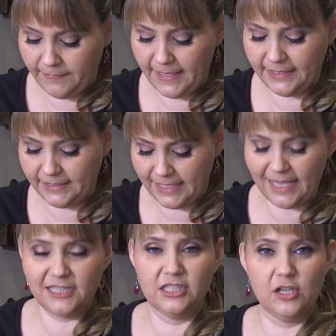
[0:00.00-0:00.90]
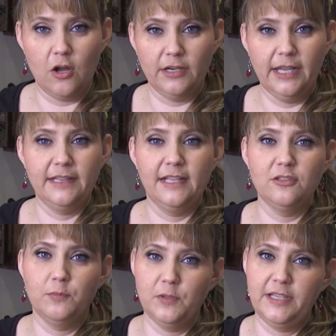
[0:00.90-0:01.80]
this gets done and
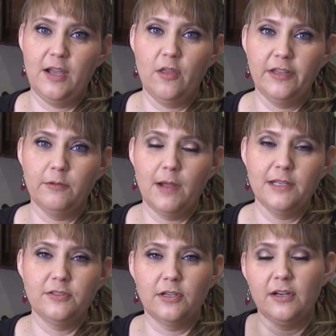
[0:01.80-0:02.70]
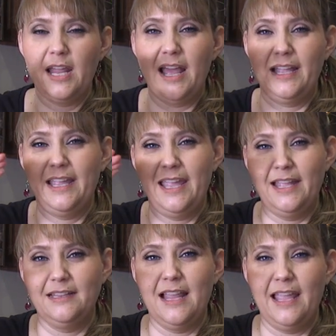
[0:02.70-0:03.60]
then you put the other one, you're gonna
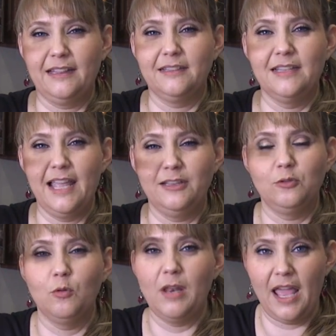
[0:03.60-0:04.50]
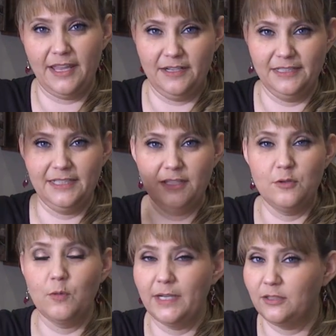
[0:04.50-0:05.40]
get like 2 layers,
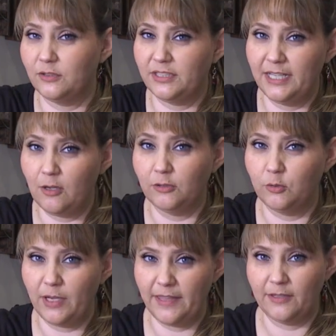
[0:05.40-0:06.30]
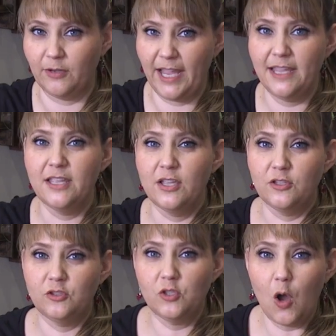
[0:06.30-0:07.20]
and you want it to stick all together, okay?
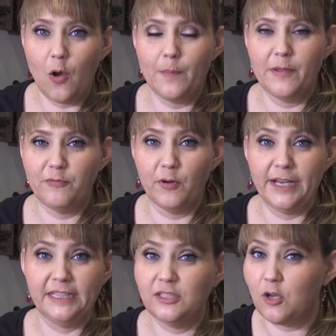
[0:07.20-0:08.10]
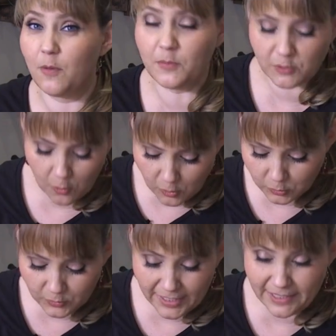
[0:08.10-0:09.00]
So before it comes
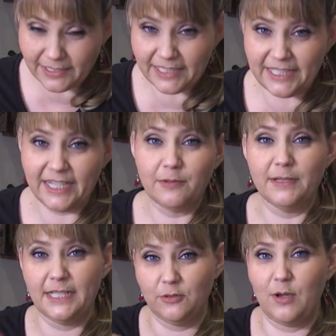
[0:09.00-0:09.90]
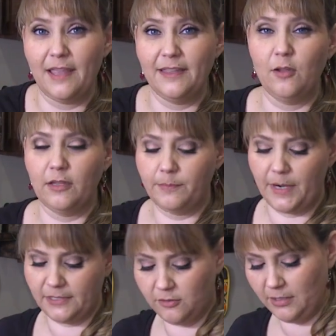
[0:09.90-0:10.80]
all together in here, we need to add the other
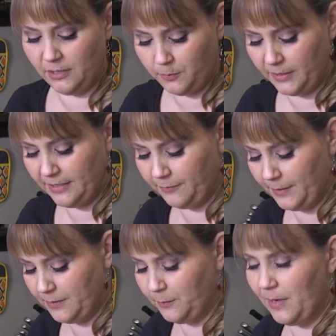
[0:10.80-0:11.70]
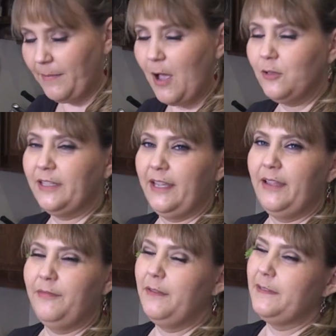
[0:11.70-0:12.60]
part. So let's put it in the fridge for about
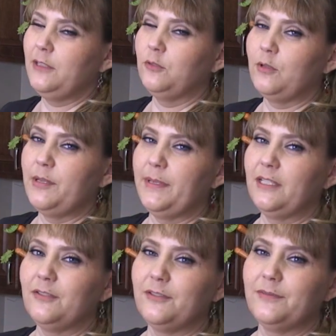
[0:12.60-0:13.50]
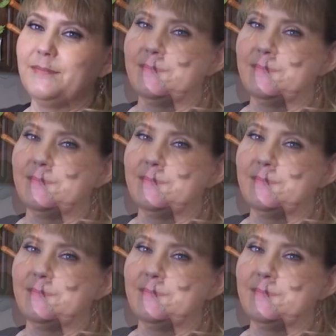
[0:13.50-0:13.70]
15 to 20 minutes.